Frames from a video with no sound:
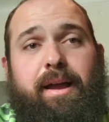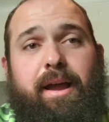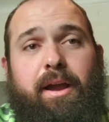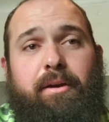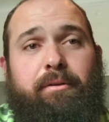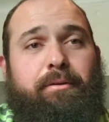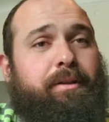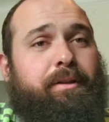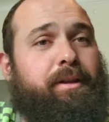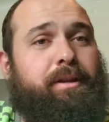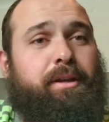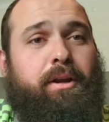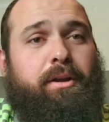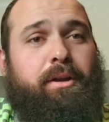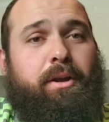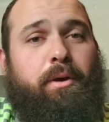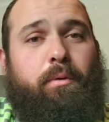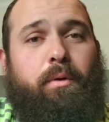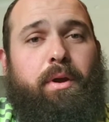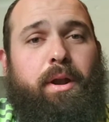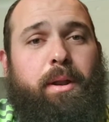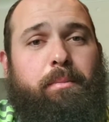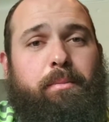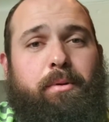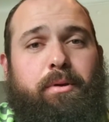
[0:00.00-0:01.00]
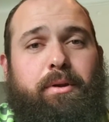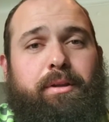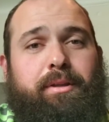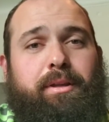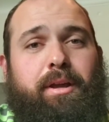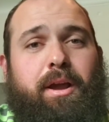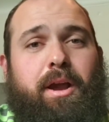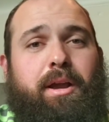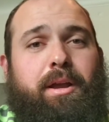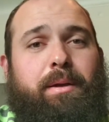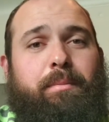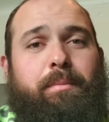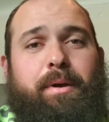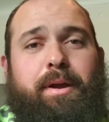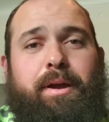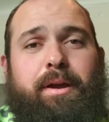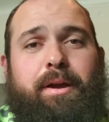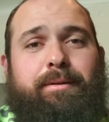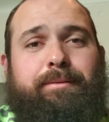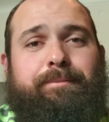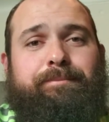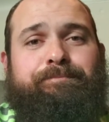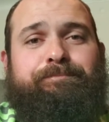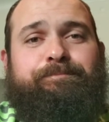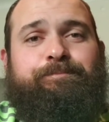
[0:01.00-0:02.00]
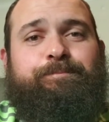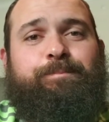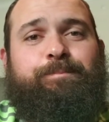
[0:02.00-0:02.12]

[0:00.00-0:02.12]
I really don't know what I'm going to talk about